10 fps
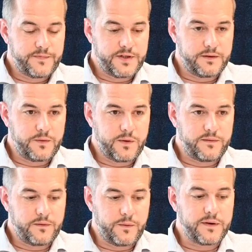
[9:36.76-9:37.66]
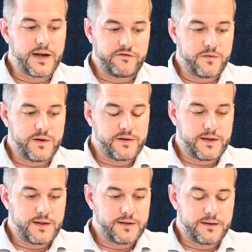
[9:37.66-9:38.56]
We want
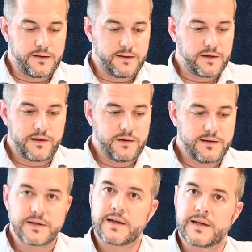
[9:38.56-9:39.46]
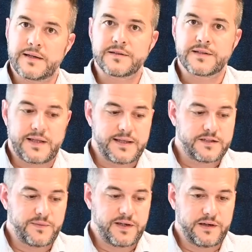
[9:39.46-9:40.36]
everybody, colleagues and clients alike,
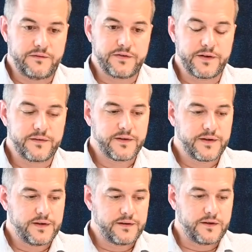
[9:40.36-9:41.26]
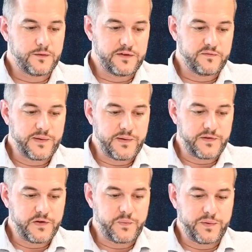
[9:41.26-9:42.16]
to be confident that we've
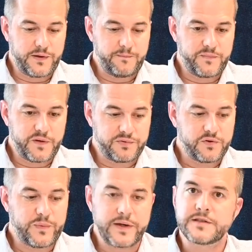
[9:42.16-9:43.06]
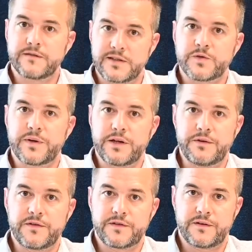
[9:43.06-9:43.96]
built up a broad base of
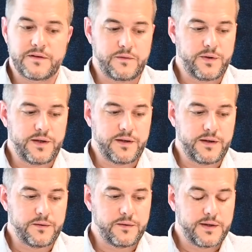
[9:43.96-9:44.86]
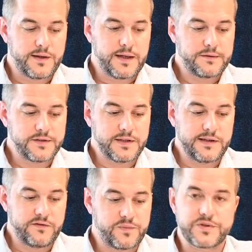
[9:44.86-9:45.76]
experience and that we know how to
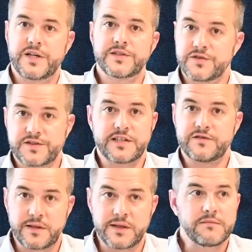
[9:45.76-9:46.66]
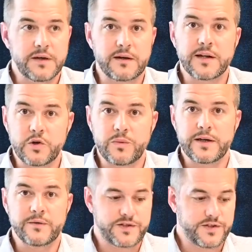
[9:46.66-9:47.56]
deliver projects successfully
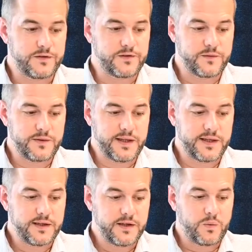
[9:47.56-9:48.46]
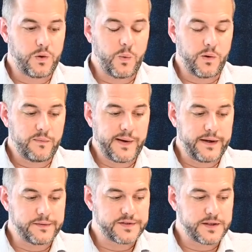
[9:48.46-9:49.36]
globally, which is ultimately what we're
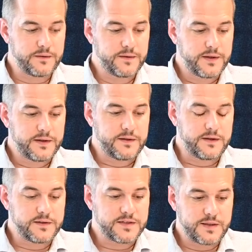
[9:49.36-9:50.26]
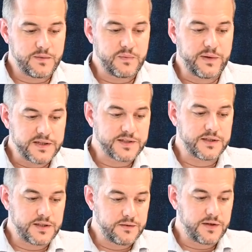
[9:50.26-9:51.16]
about. So the team here based in
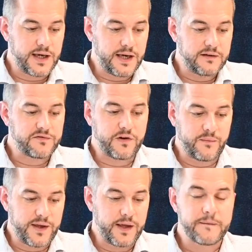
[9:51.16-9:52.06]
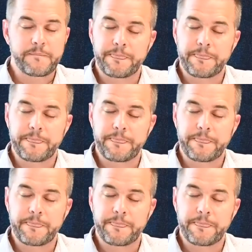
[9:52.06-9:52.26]
the UK, from here,